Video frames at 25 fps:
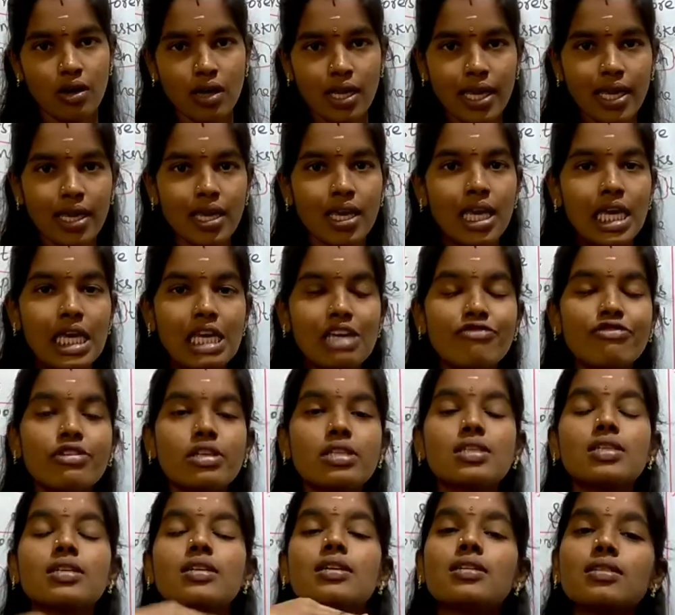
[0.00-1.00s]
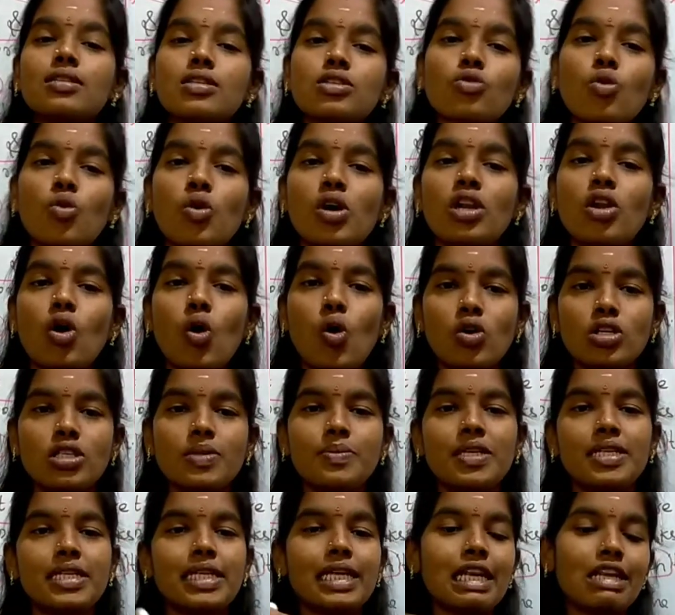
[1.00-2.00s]
Okay, if we turn the soil,
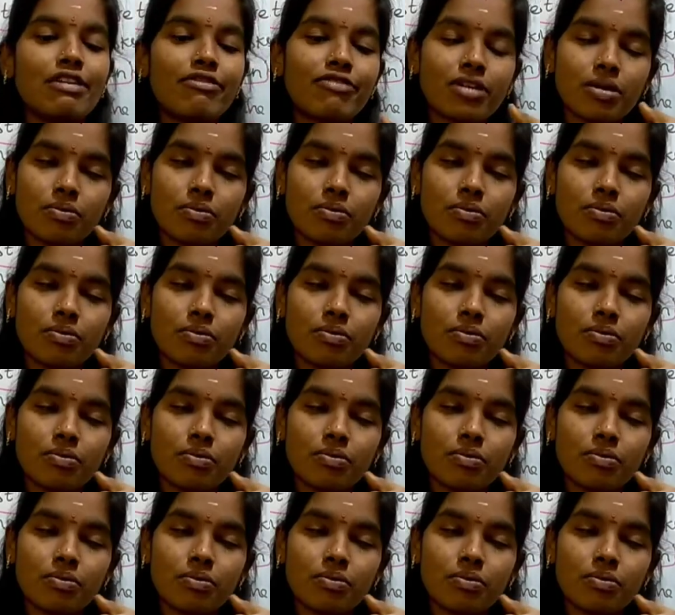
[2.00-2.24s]
automatically